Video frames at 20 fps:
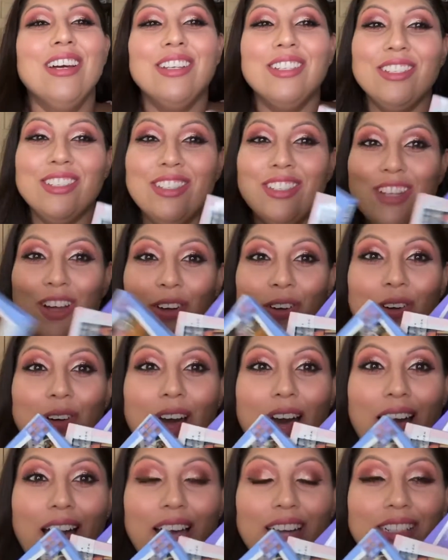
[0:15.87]
So
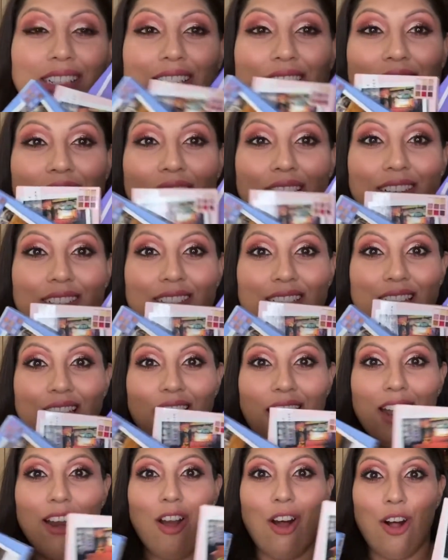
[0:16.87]
I decided to
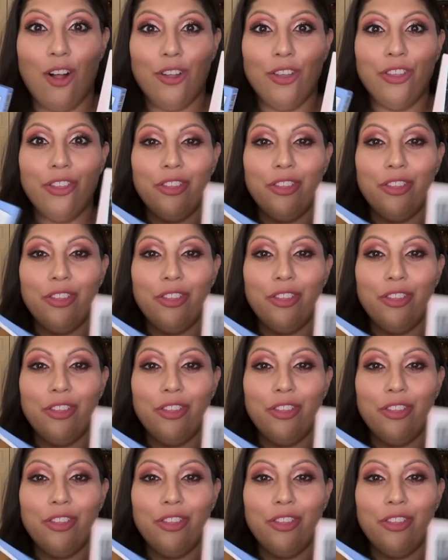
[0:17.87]
get all